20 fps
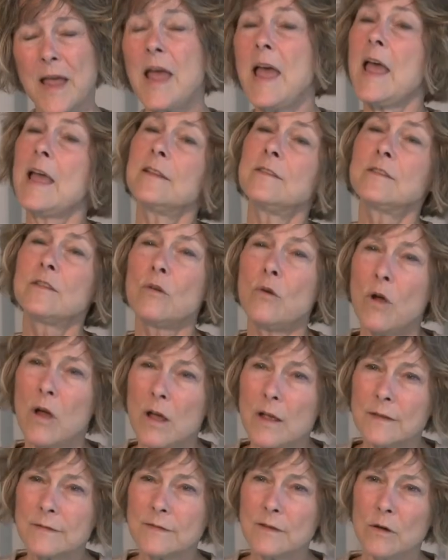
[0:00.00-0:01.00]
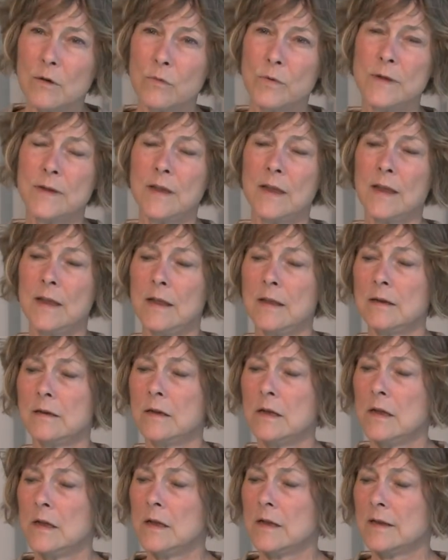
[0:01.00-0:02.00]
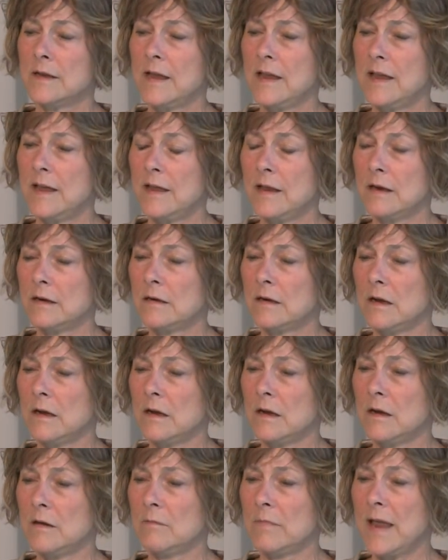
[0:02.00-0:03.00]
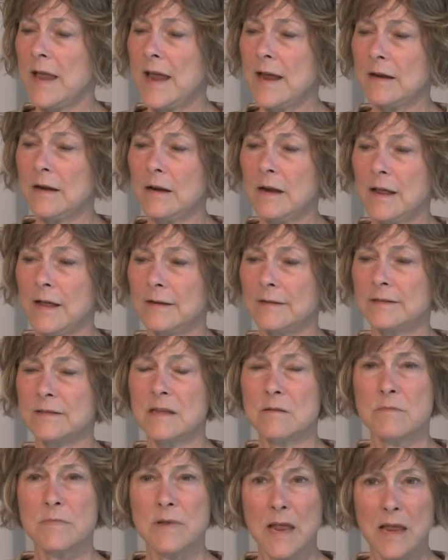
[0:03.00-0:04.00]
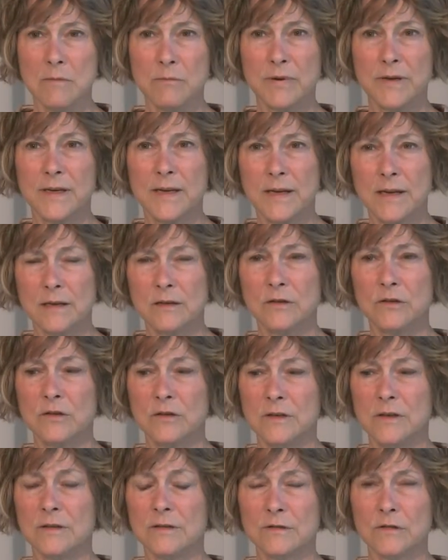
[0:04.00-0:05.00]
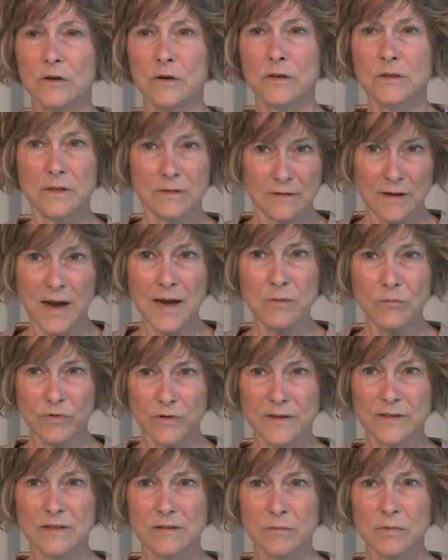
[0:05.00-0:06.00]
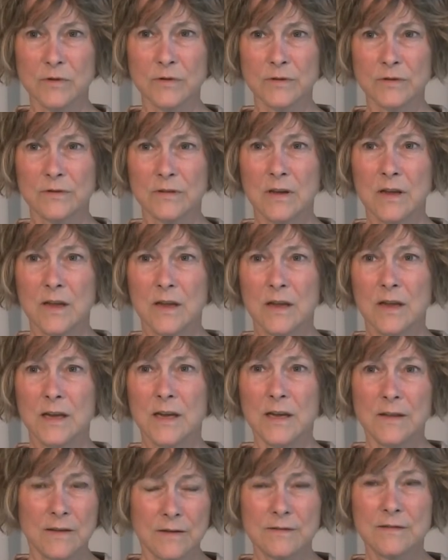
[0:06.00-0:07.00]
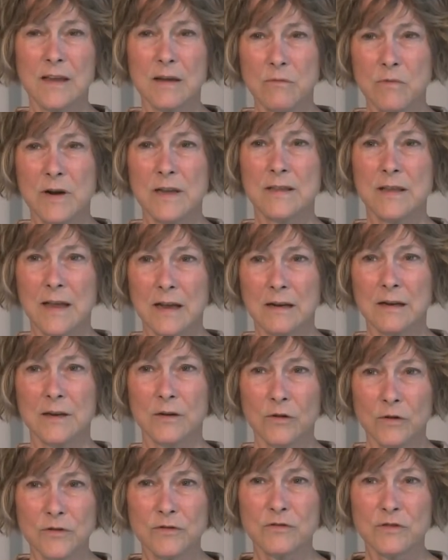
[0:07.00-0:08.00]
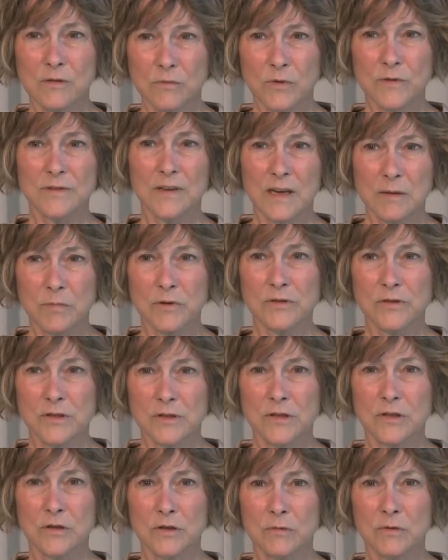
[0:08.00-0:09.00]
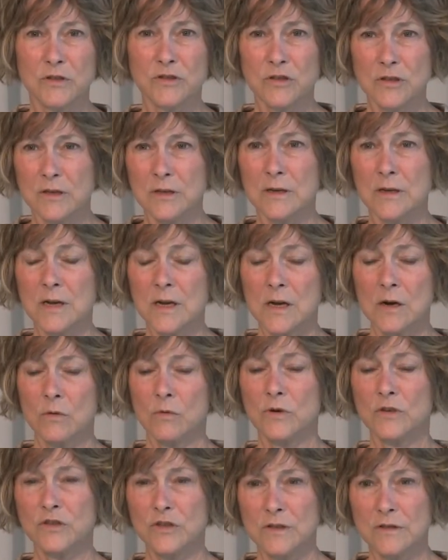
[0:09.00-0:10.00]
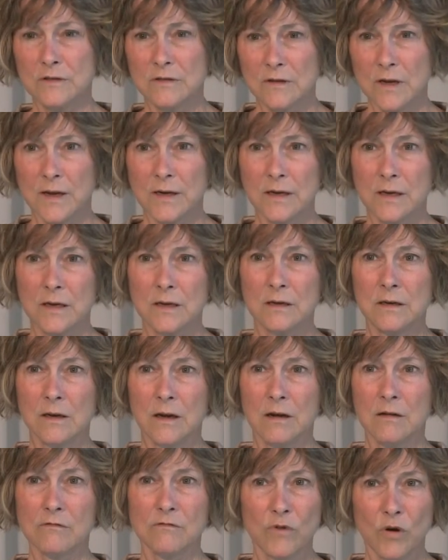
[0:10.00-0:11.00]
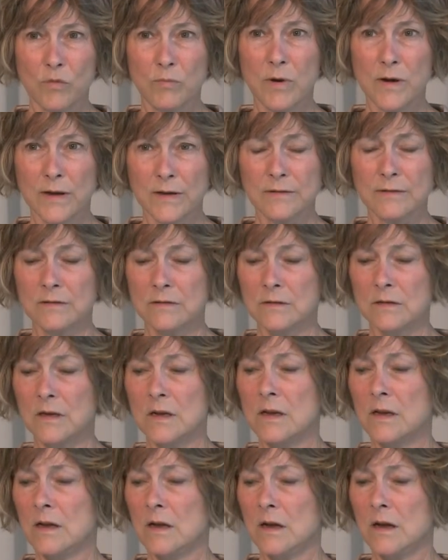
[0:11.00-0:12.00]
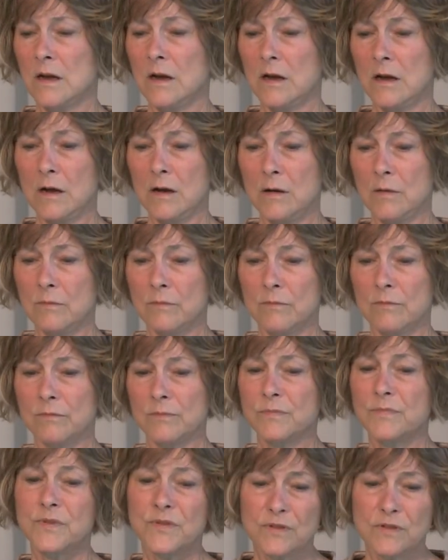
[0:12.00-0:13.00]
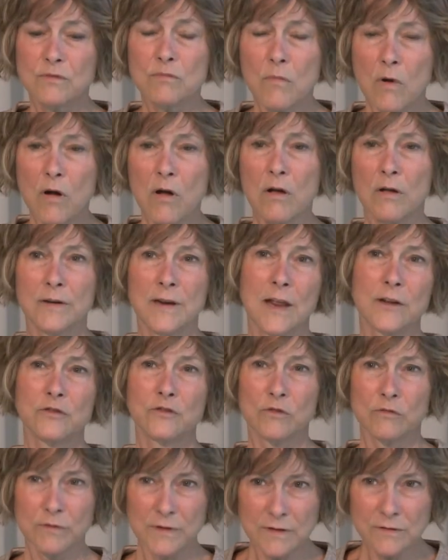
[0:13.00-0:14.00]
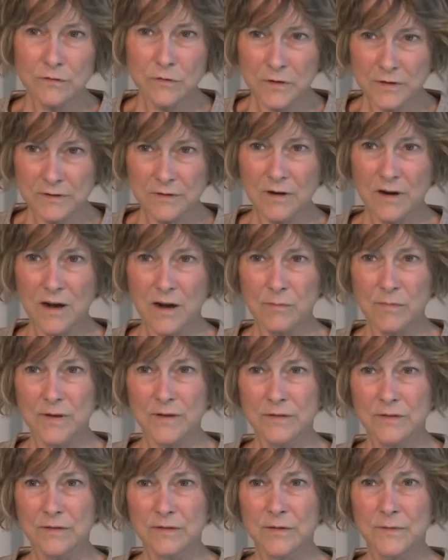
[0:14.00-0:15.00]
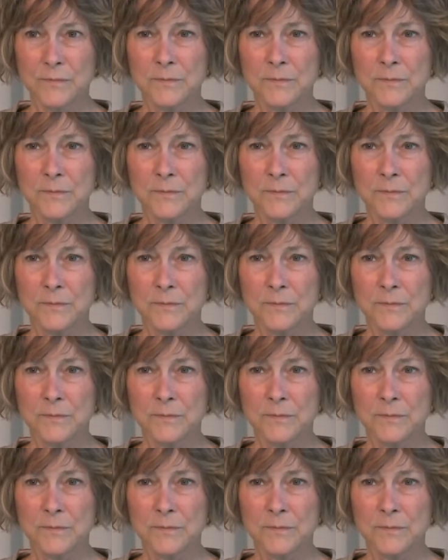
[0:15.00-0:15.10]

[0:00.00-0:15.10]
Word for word: and so also we can can um, analyze them and begin to discern design principles in the same way that Lin Ostrom was able to do when she, when she studied uh, robust, um, small natural resource commons.